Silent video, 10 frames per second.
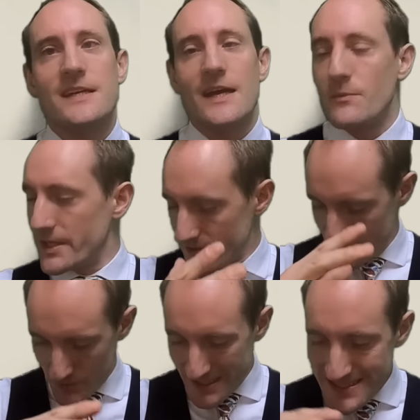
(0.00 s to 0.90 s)
and
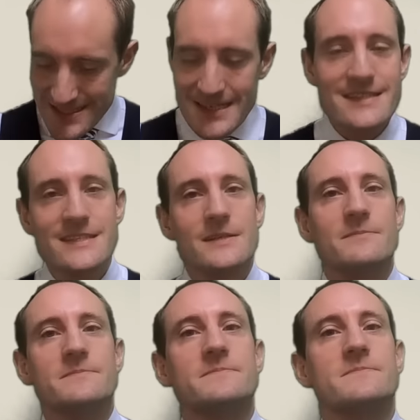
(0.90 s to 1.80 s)
we assess
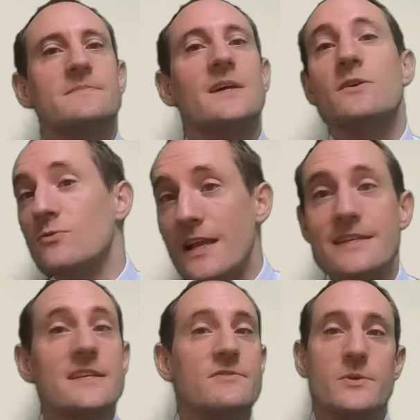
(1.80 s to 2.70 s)
them
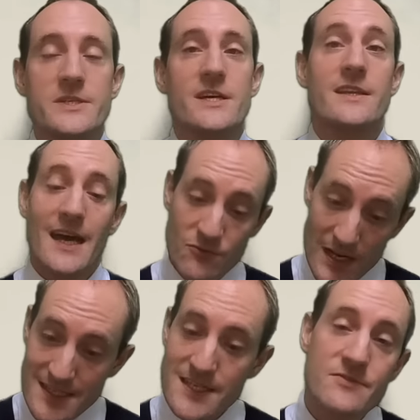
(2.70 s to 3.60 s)
relative to each other and
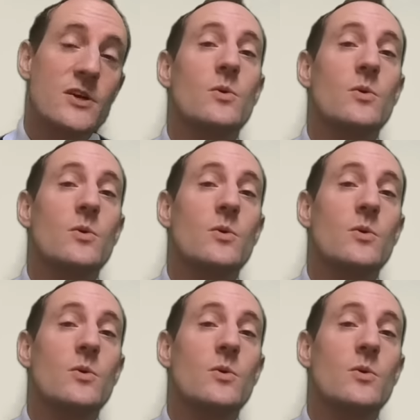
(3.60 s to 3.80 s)
relative to